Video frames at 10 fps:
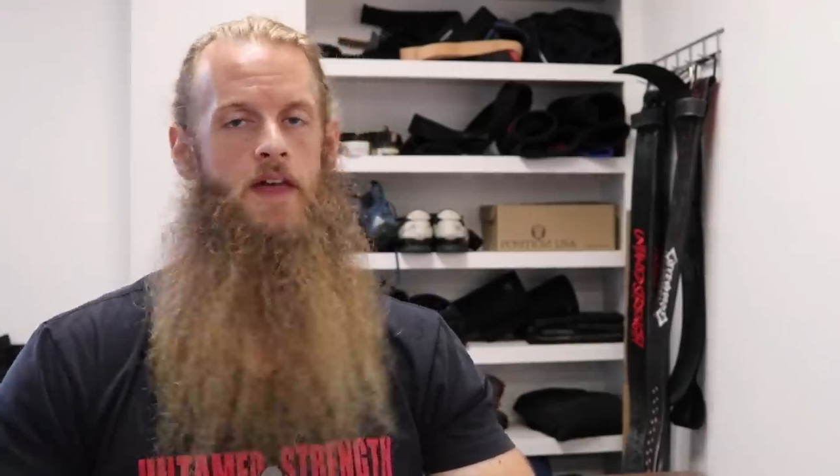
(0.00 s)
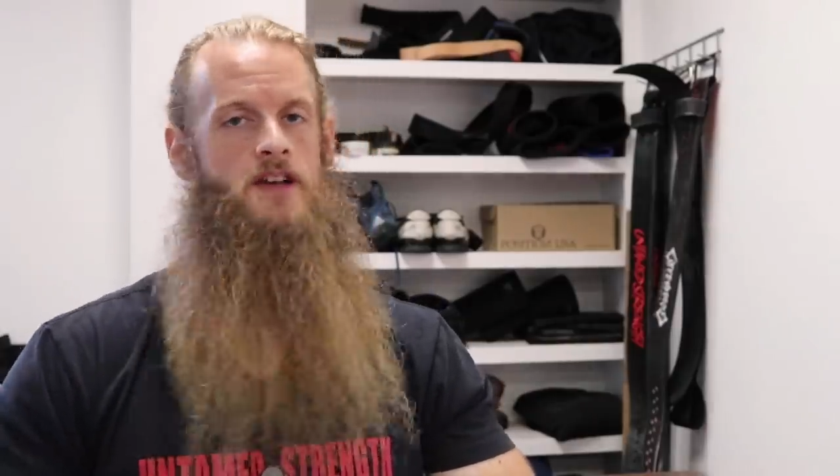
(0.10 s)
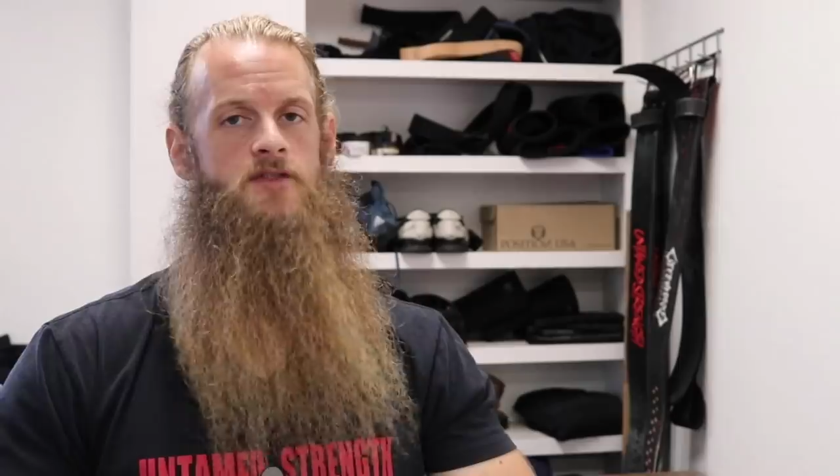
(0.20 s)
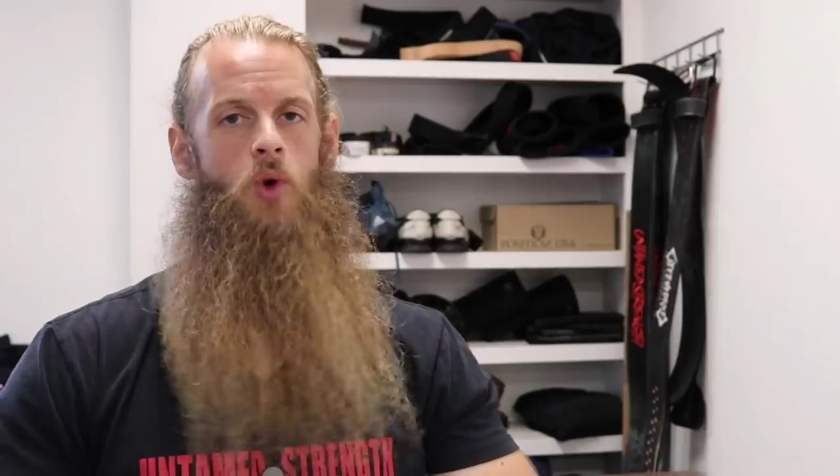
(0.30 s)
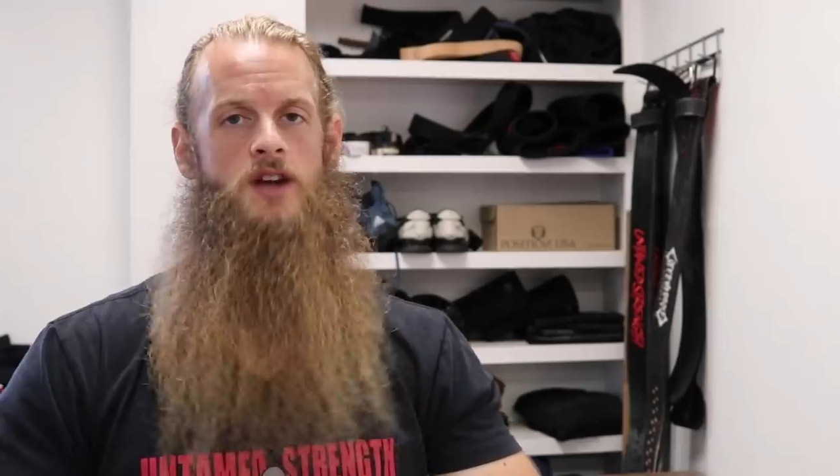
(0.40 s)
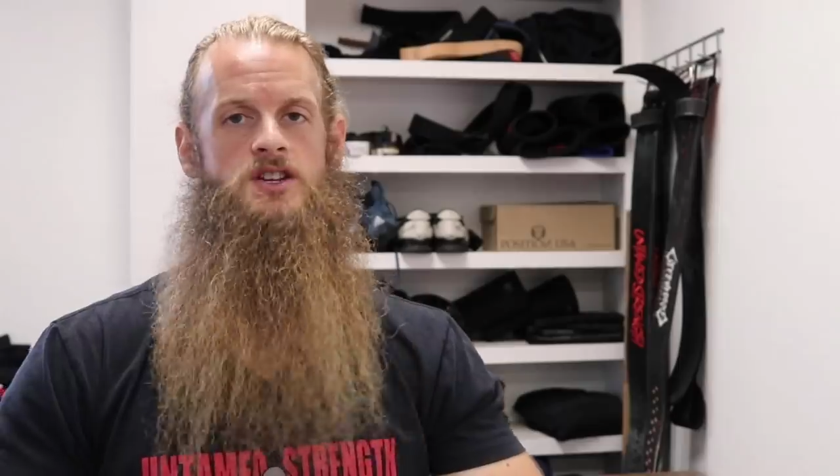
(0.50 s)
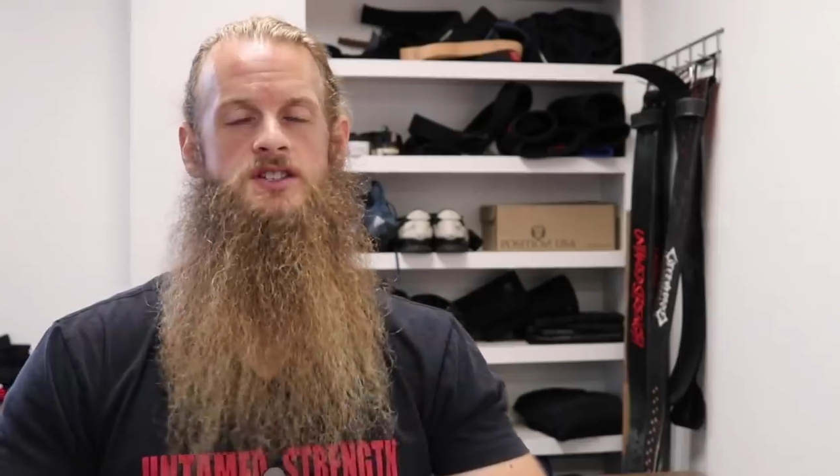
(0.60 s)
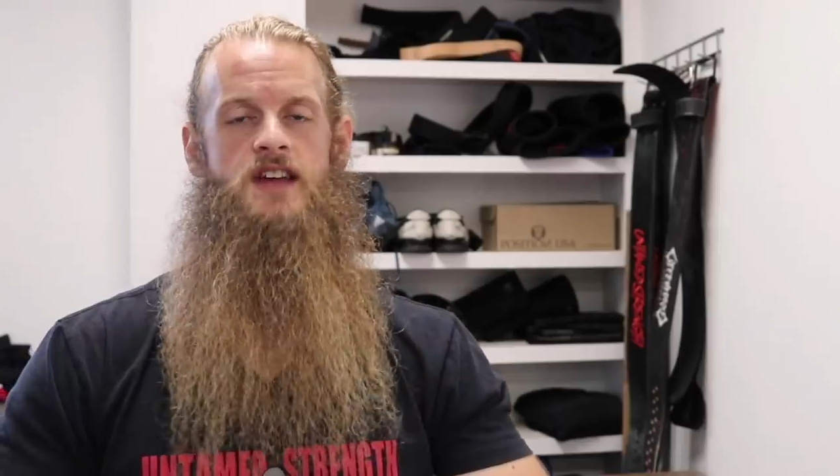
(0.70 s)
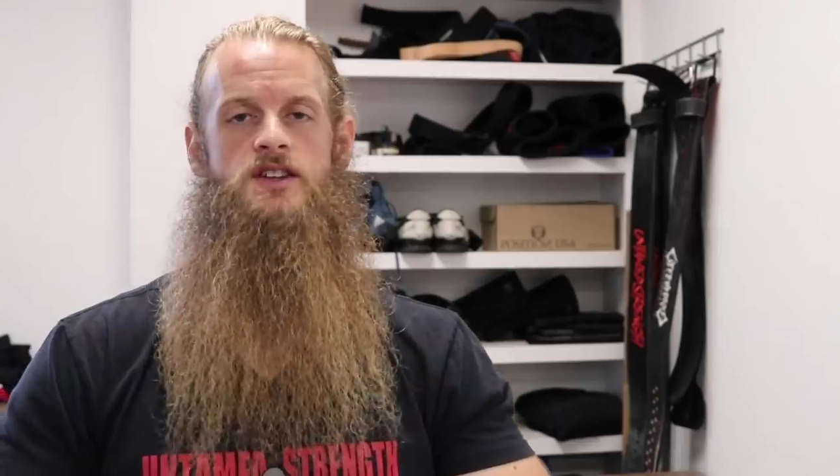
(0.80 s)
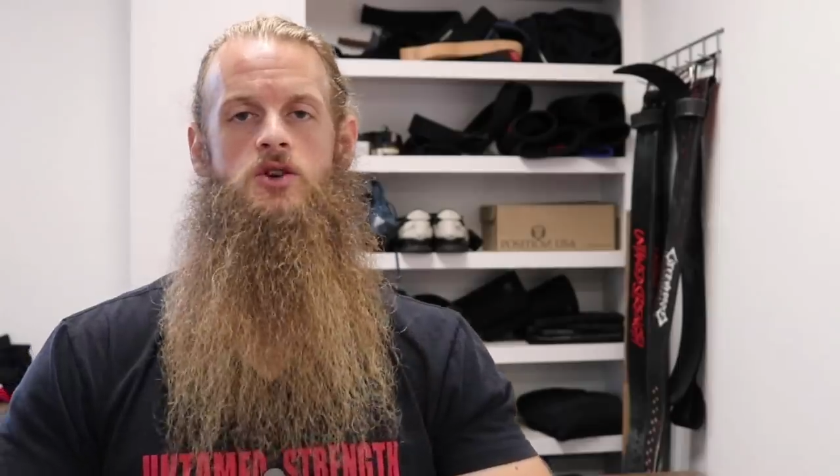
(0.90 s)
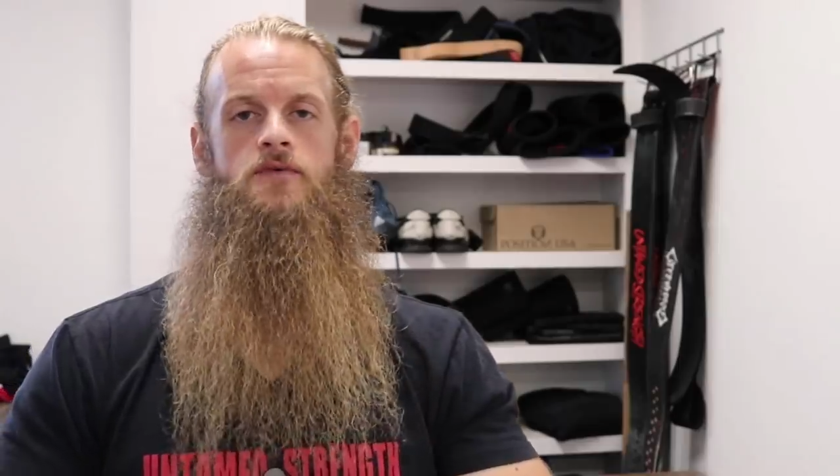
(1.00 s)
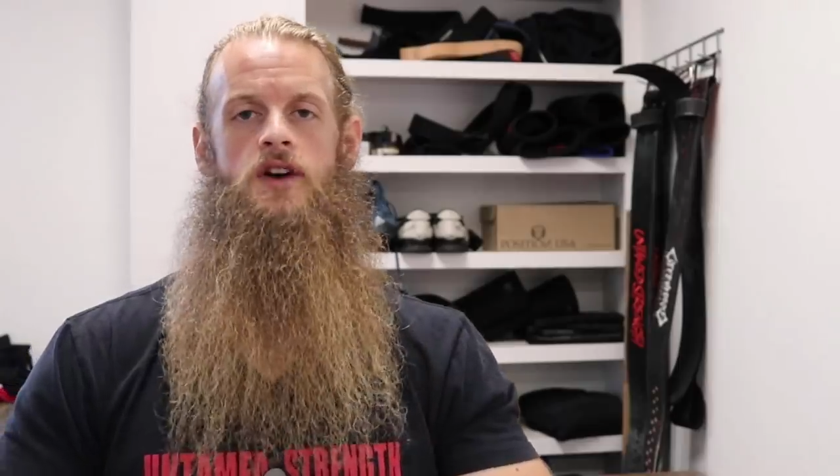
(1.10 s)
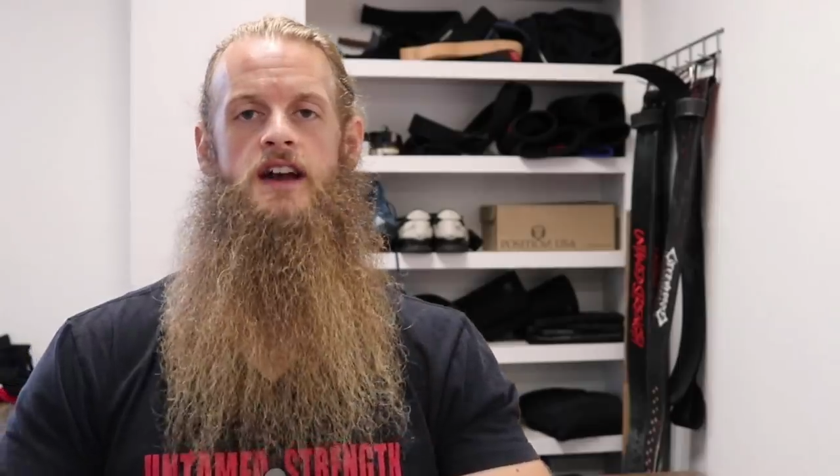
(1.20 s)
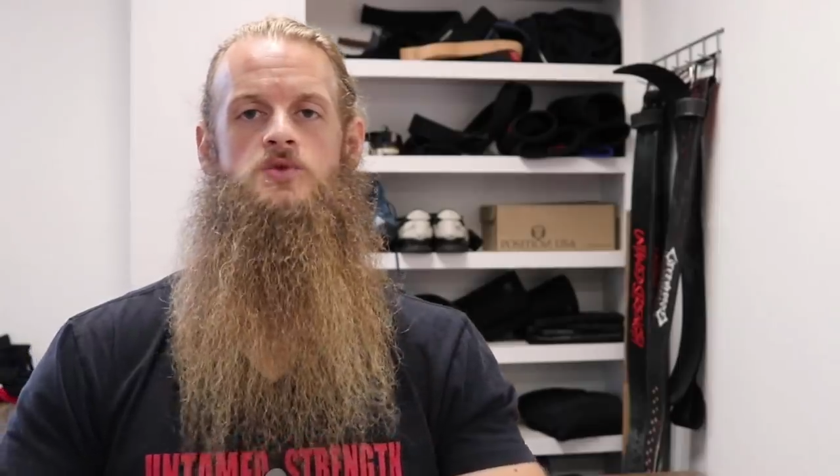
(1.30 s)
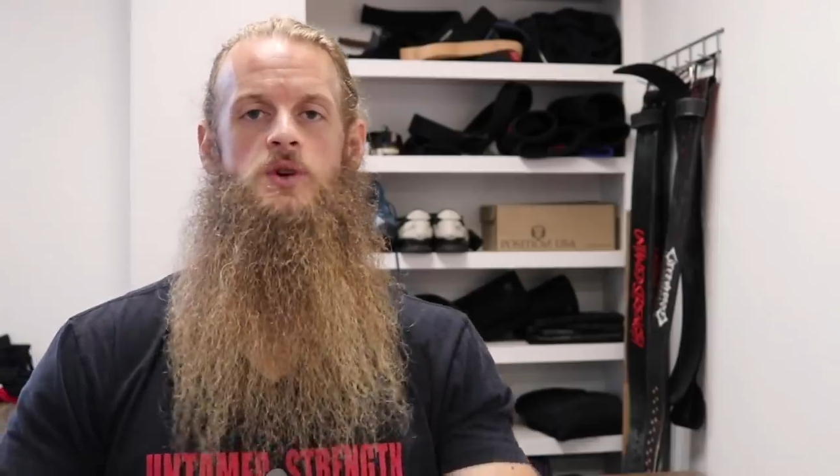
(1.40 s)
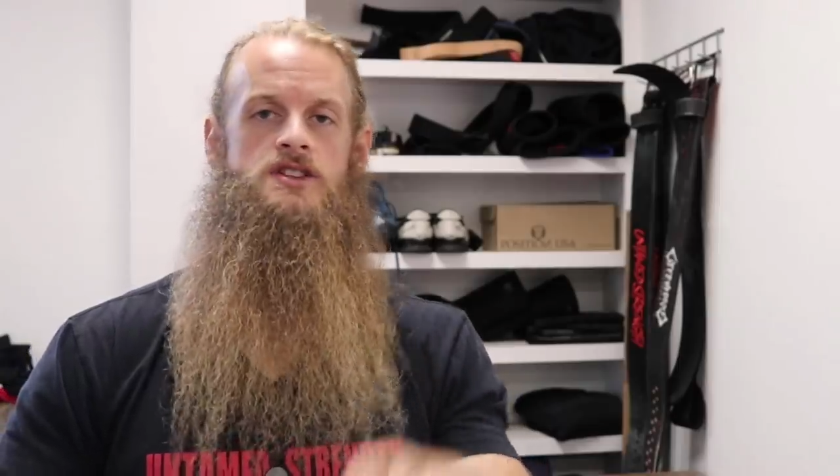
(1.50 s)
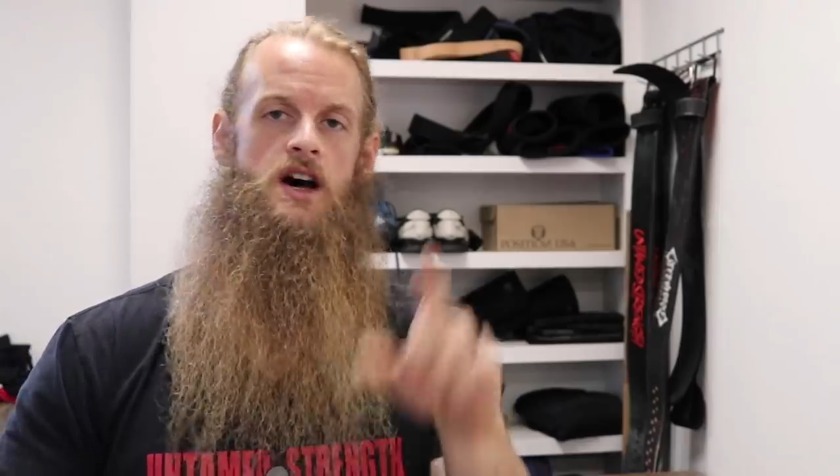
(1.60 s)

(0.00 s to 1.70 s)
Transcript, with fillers: Thanks for watching. Stay tuned for next week's